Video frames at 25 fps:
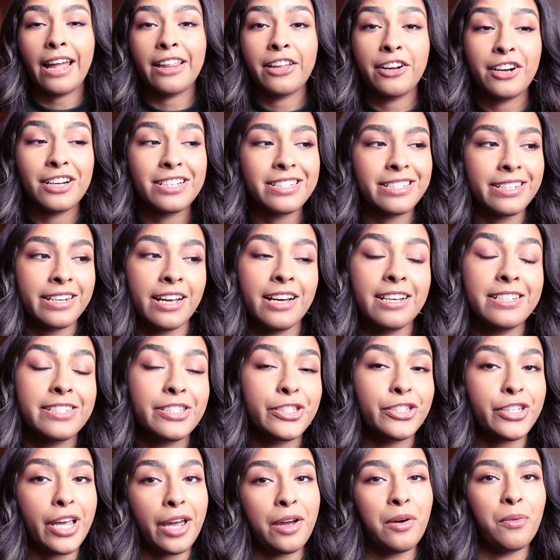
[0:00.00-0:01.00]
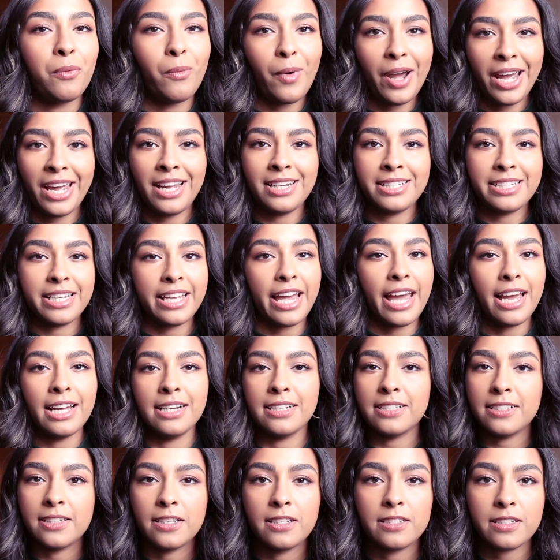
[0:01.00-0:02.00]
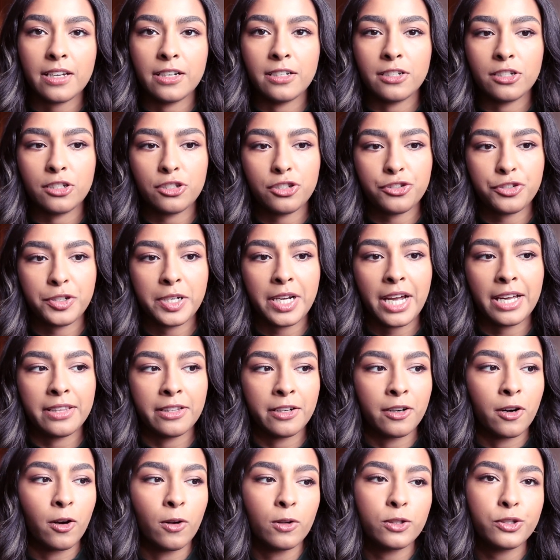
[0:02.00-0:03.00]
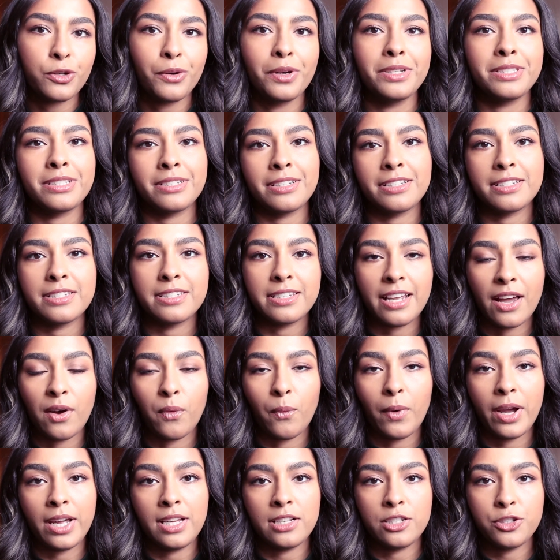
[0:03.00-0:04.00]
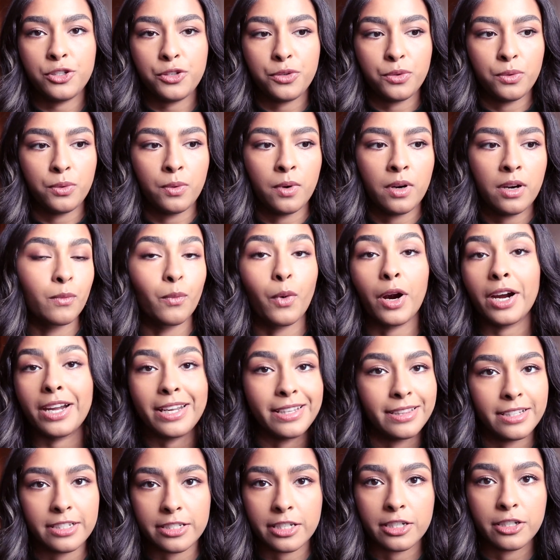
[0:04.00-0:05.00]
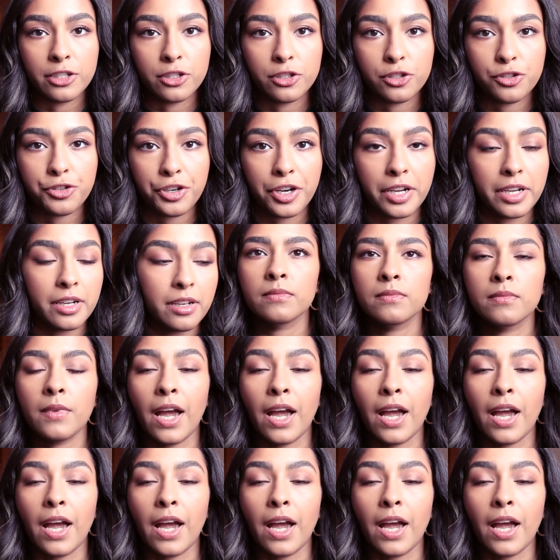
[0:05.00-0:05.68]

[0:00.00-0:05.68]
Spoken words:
There isn't a set way to get into this industry, and there also isn't a set way to work in this industry.